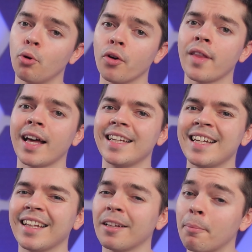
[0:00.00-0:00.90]
More on that
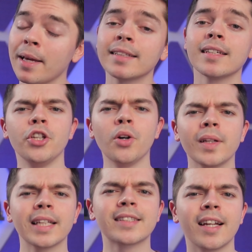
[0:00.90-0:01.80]
in a little bit. You know
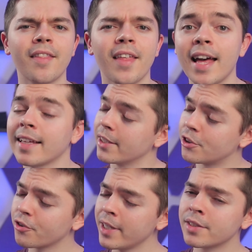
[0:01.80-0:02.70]
what, let's cut it there, get
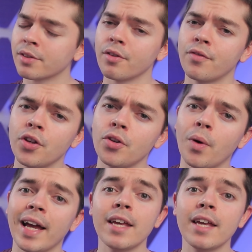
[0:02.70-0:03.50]
straight into the review.